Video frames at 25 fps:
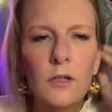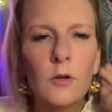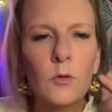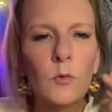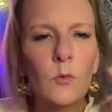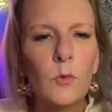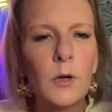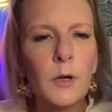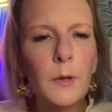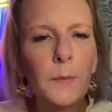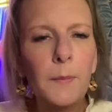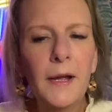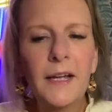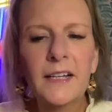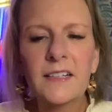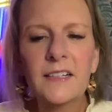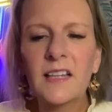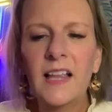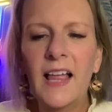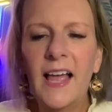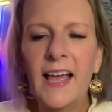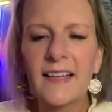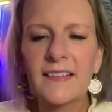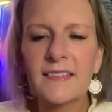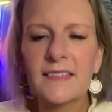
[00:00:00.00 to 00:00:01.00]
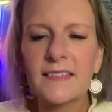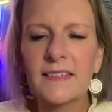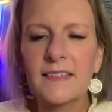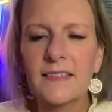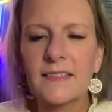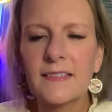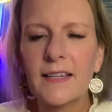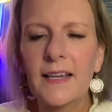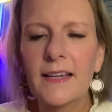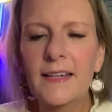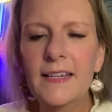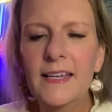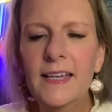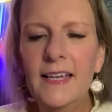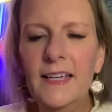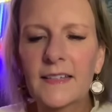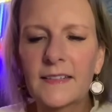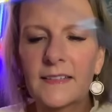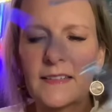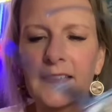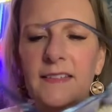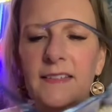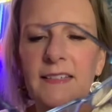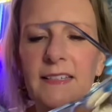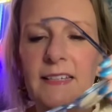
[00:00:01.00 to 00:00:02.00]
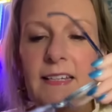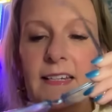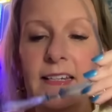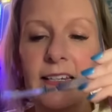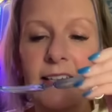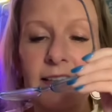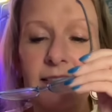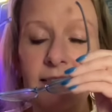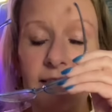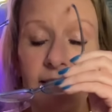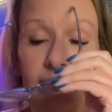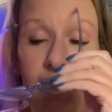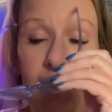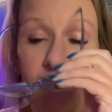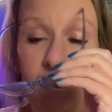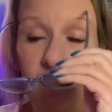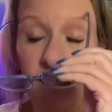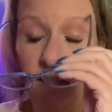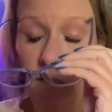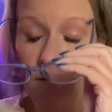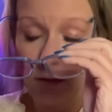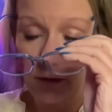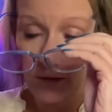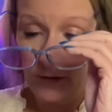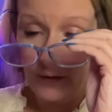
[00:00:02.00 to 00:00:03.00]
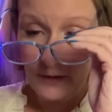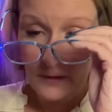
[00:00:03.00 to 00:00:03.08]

Where are my glasses? I can't see anything.